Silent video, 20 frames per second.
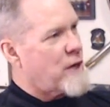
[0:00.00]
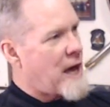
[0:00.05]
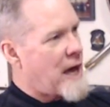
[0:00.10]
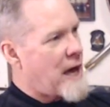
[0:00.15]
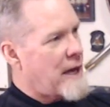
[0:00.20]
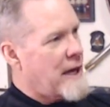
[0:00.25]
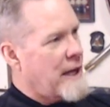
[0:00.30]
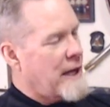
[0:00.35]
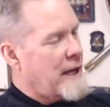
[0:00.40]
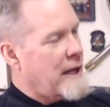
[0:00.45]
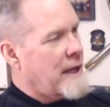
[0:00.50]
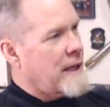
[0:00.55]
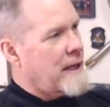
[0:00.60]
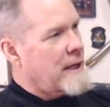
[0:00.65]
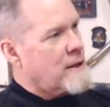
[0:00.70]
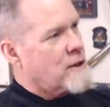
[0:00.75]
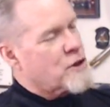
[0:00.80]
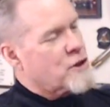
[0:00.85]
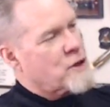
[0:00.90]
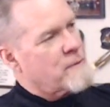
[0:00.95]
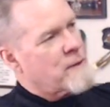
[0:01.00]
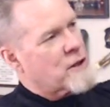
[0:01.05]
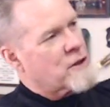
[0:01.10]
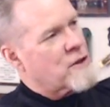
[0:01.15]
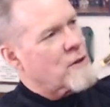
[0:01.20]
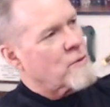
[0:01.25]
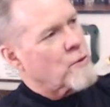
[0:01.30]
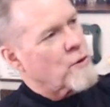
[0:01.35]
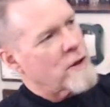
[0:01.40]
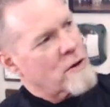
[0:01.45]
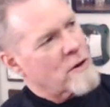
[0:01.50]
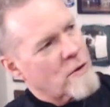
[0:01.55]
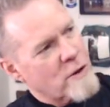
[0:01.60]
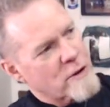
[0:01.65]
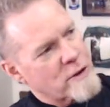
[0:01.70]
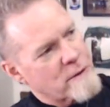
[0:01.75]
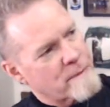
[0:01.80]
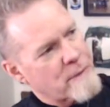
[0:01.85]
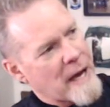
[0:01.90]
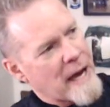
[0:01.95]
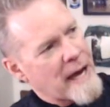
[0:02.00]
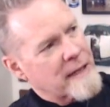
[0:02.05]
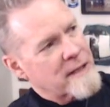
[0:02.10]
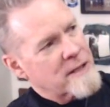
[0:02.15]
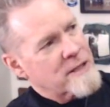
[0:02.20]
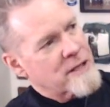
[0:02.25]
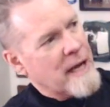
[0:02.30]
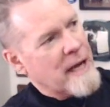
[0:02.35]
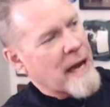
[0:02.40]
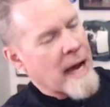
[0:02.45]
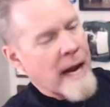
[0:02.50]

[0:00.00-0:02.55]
had to submit to the Marine Corps as a package.